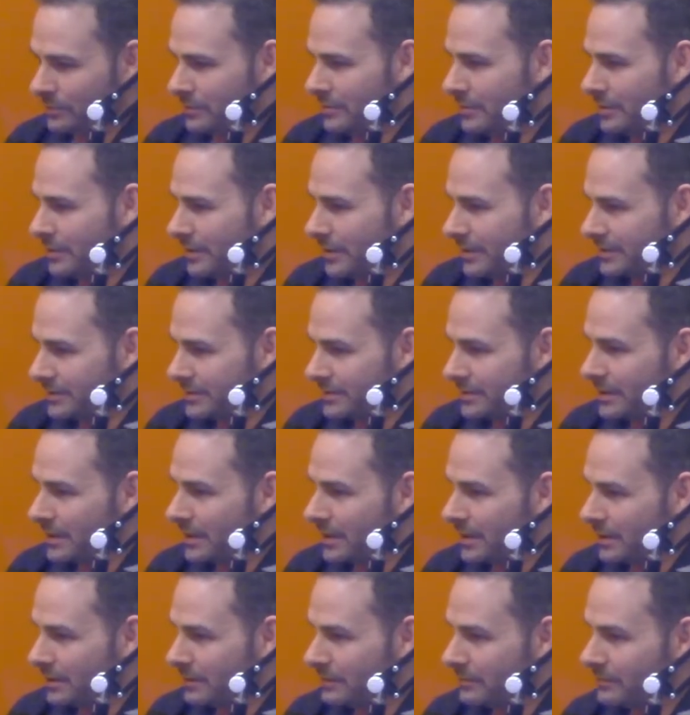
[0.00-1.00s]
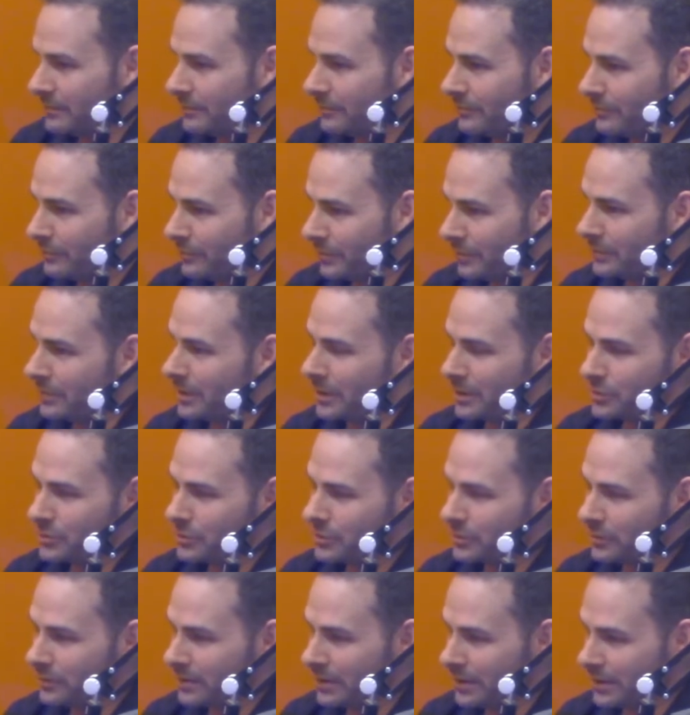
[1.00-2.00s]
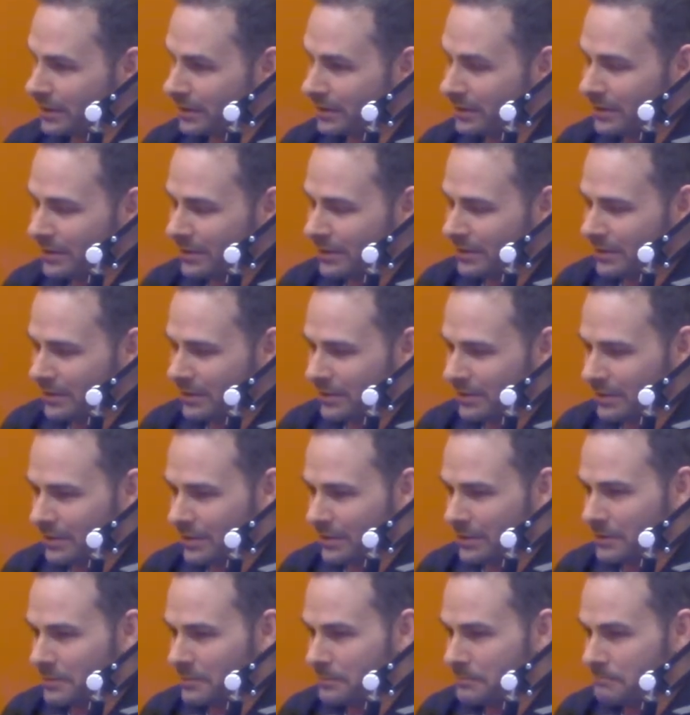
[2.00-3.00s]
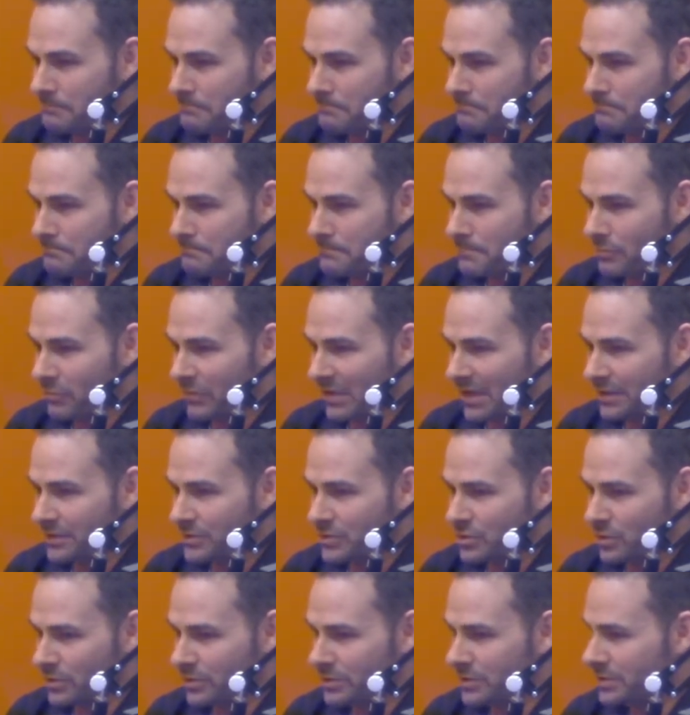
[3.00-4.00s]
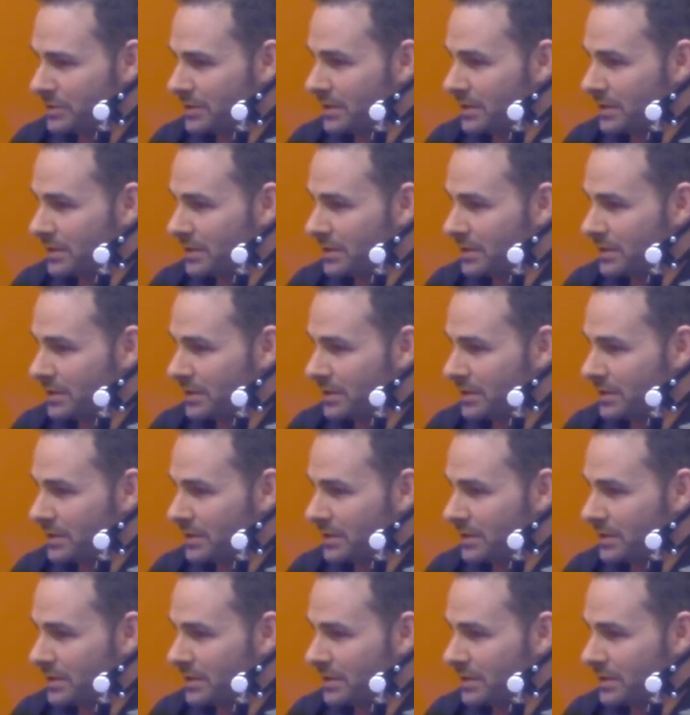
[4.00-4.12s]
things that I feel like shooting. And so it just